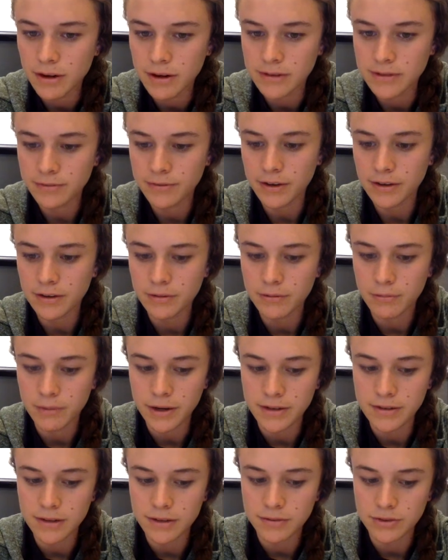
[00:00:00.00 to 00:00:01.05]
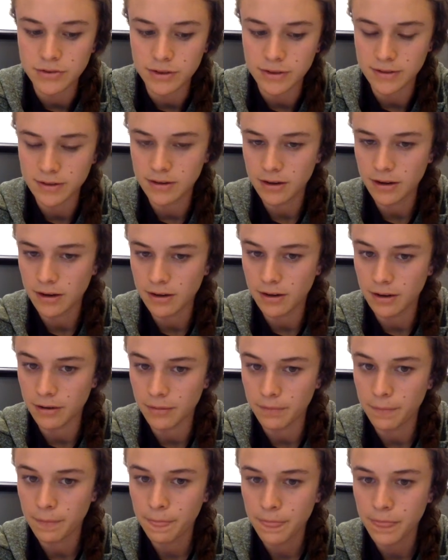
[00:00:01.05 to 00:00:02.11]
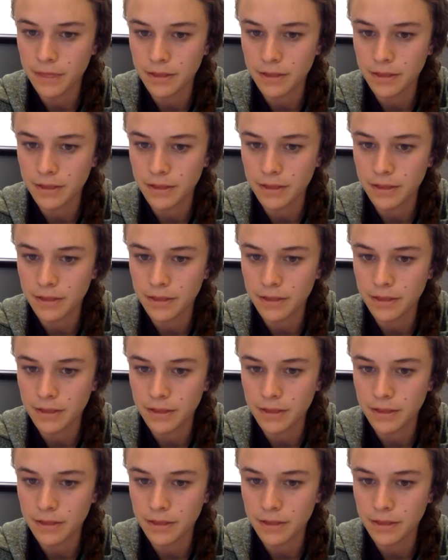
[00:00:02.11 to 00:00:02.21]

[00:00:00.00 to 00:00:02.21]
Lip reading: cost-effective ways of addressing coffee